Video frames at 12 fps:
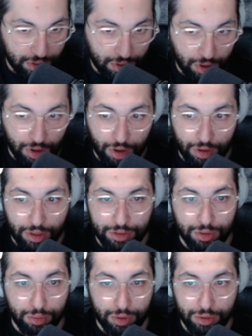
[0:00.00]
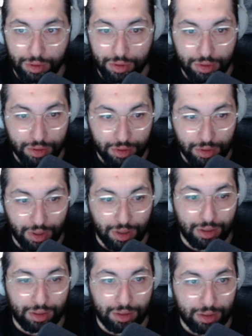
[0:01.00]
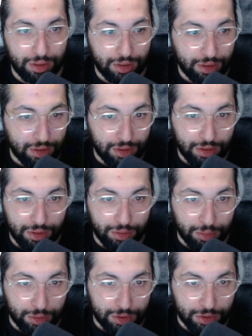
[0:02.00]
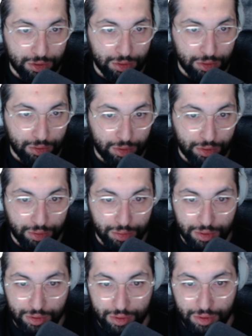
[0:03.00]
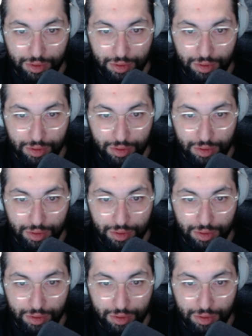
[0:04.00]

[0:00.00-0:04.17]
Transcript: Oh, that's the world. Huh. We must exclude the world from this.